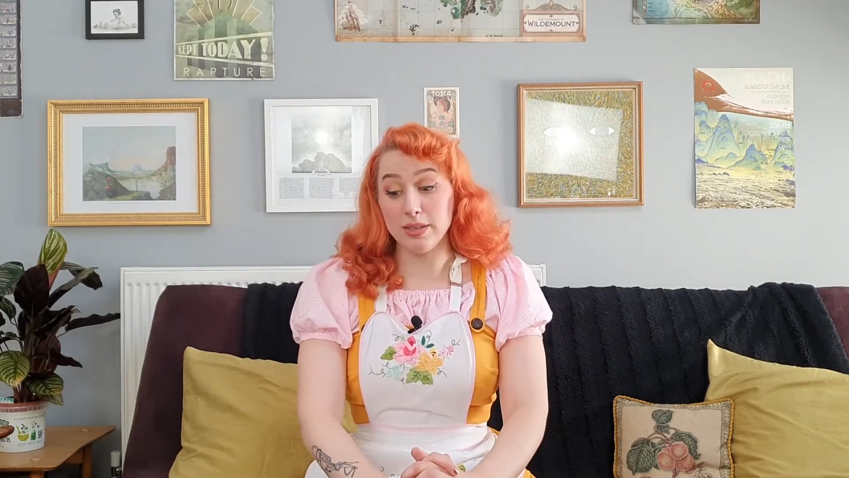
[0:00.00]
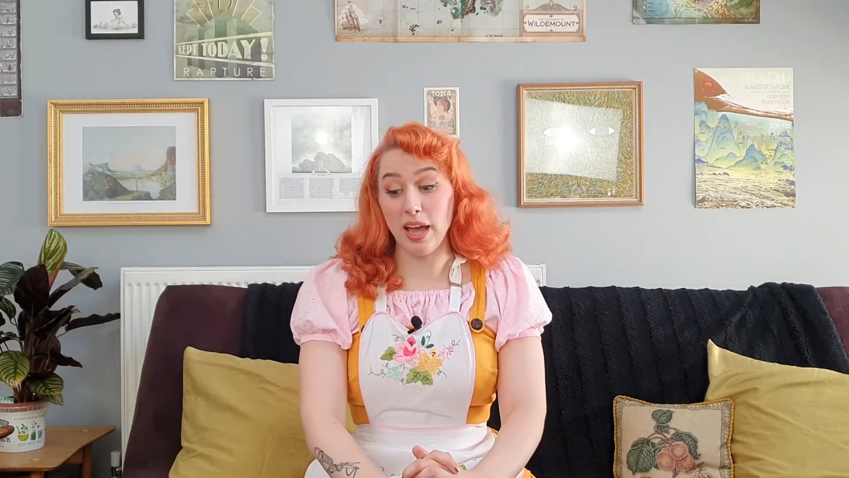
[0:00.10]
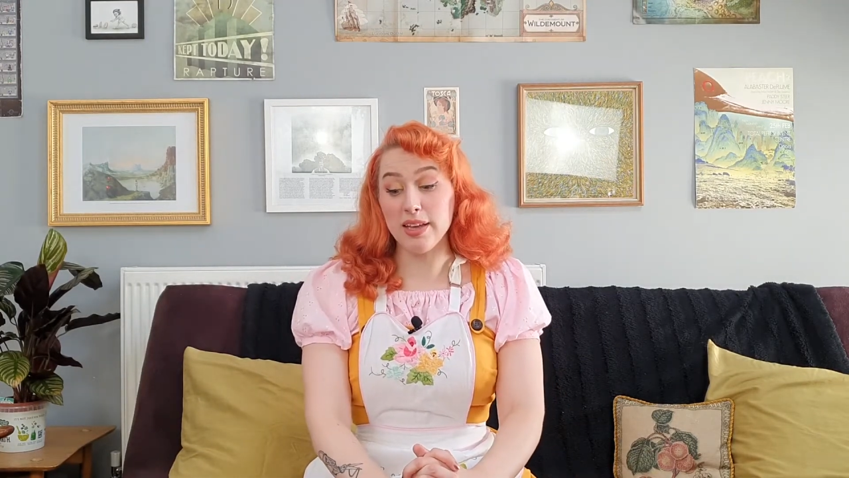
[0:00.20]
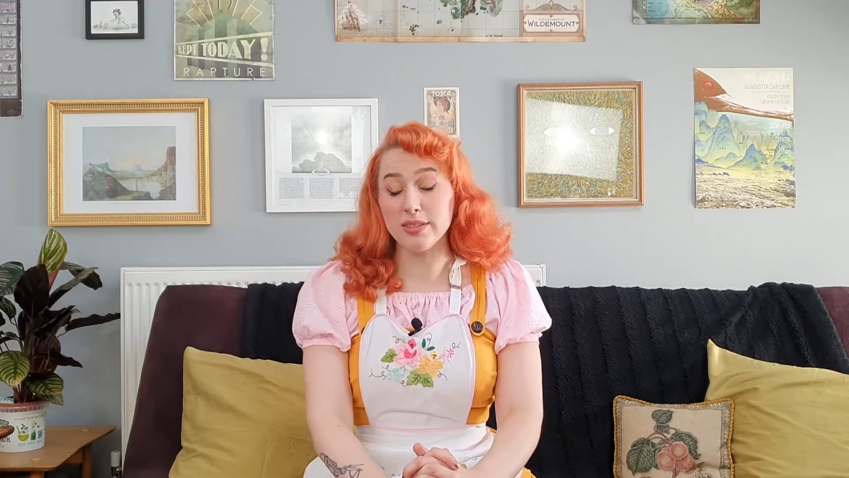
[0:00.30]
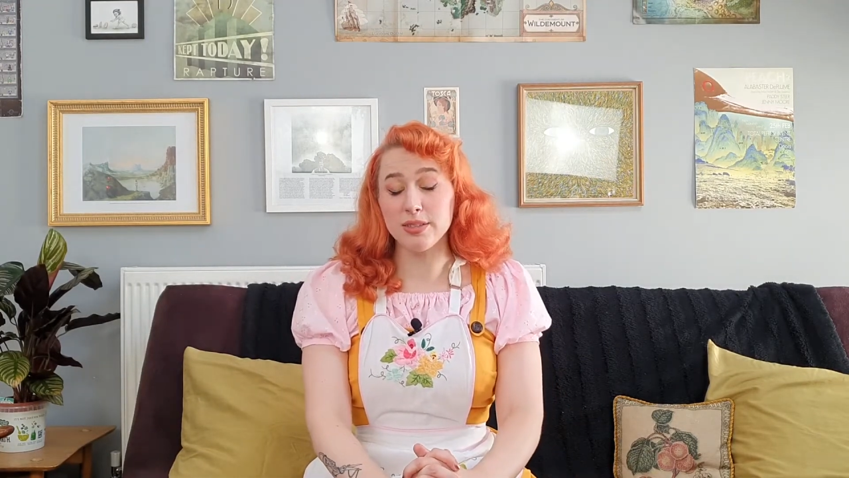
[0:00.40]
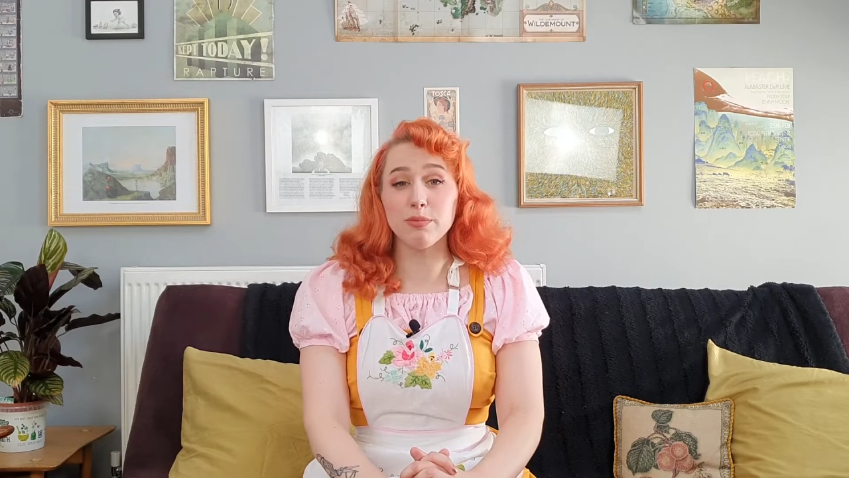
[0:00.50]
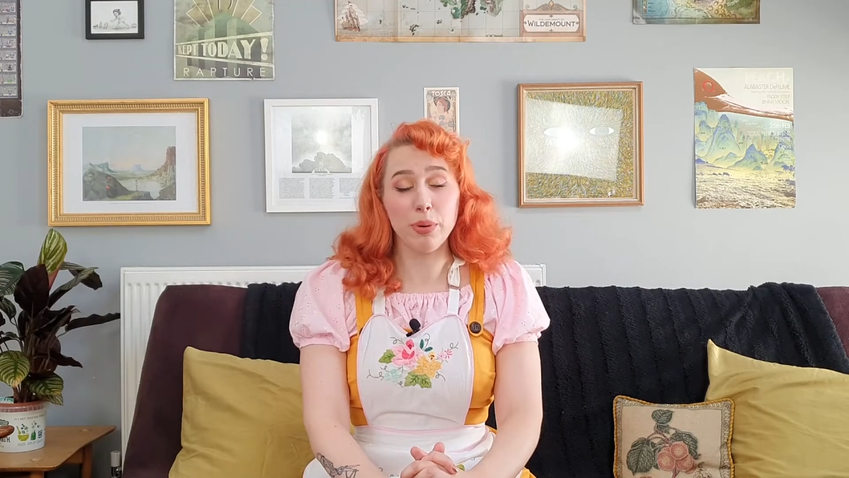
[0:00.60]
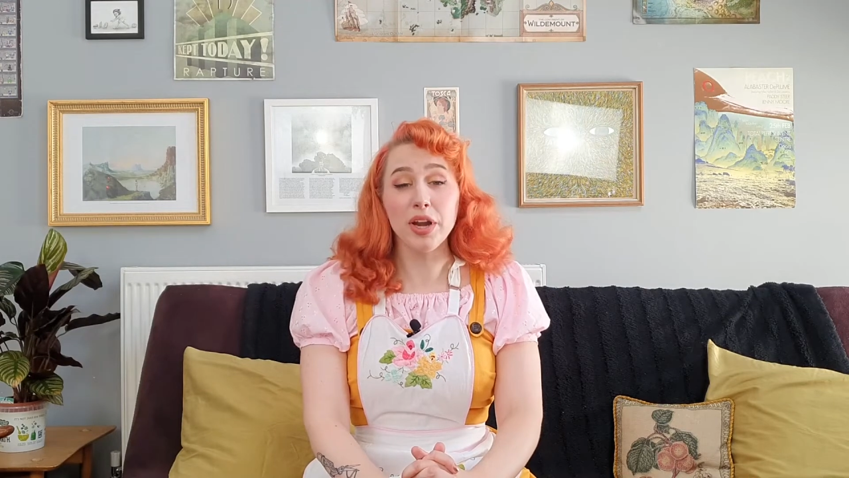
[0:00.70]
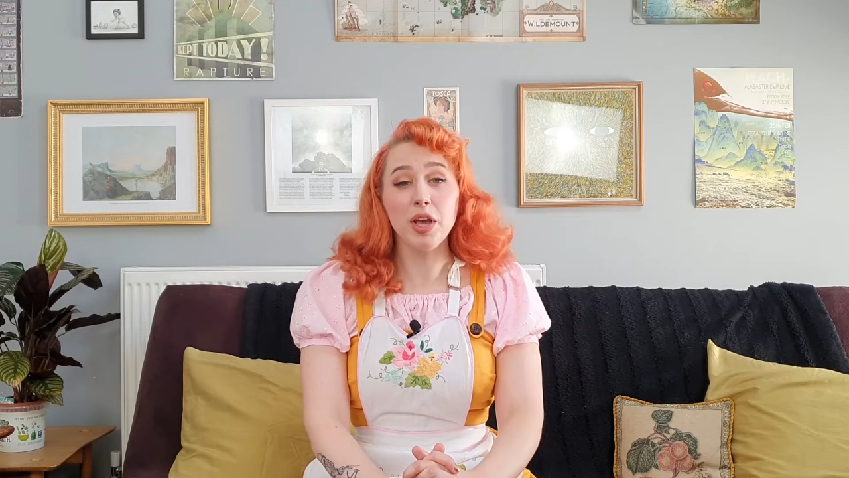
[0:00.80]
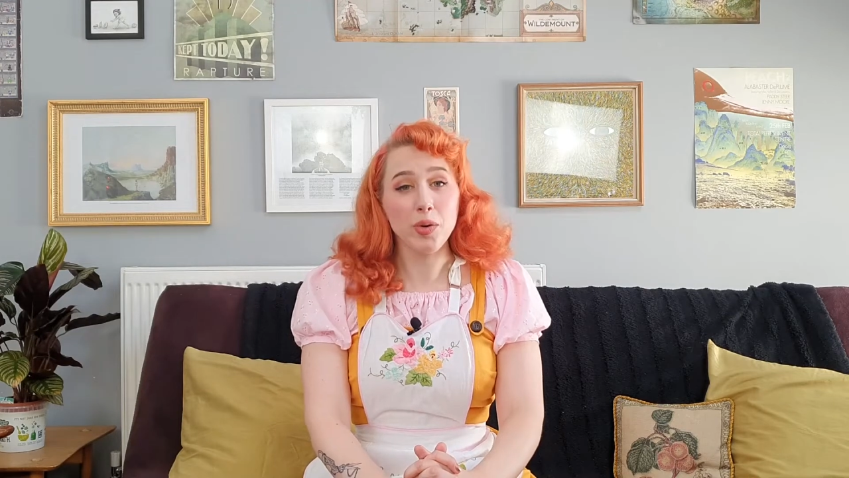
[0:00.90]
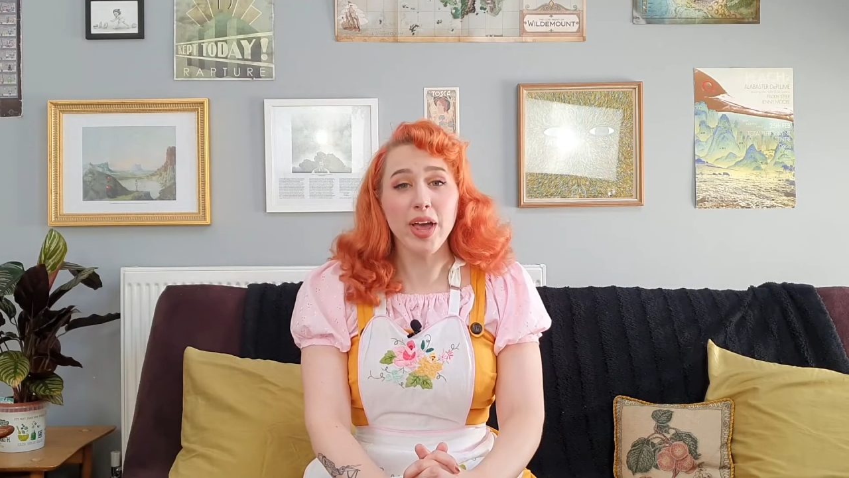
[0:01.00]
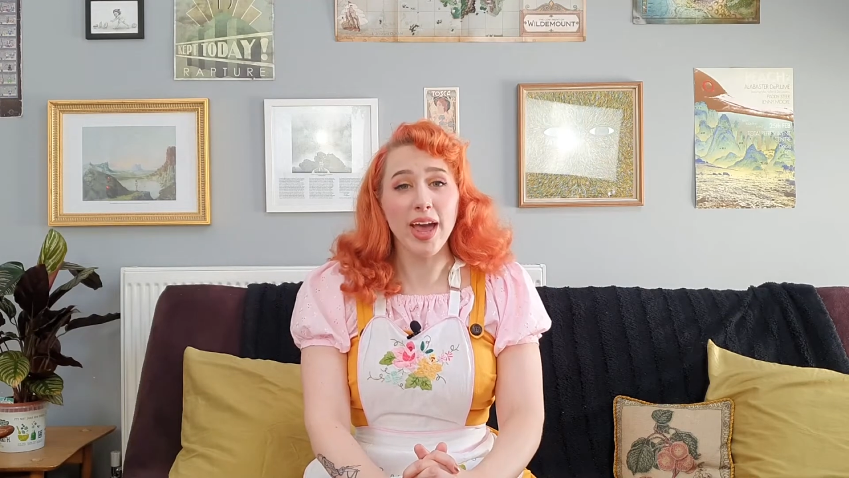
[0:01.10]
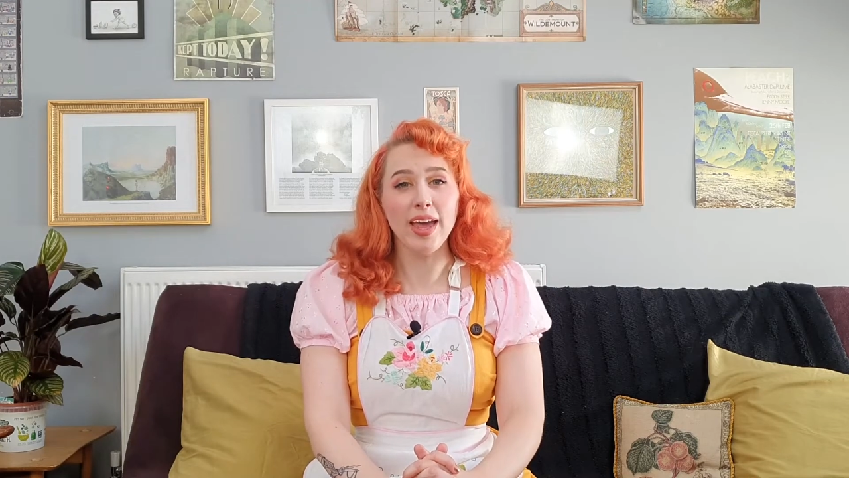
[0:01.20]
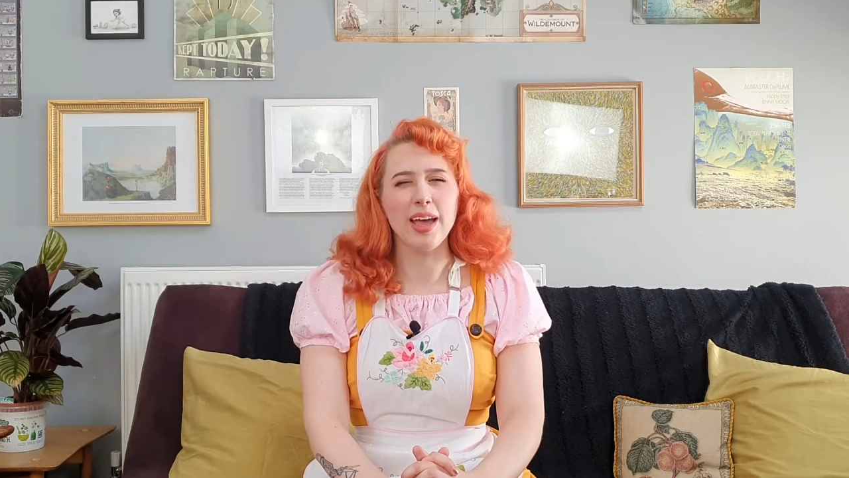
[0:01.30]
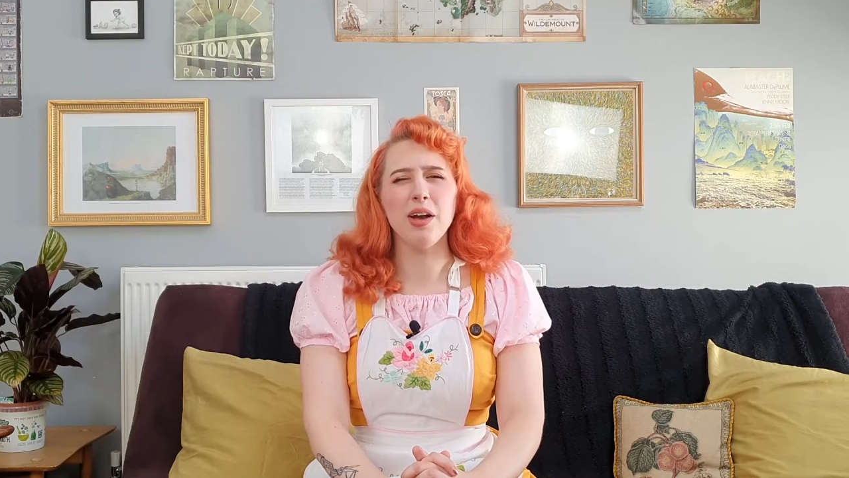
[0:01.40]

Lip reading: tastes pretty okay.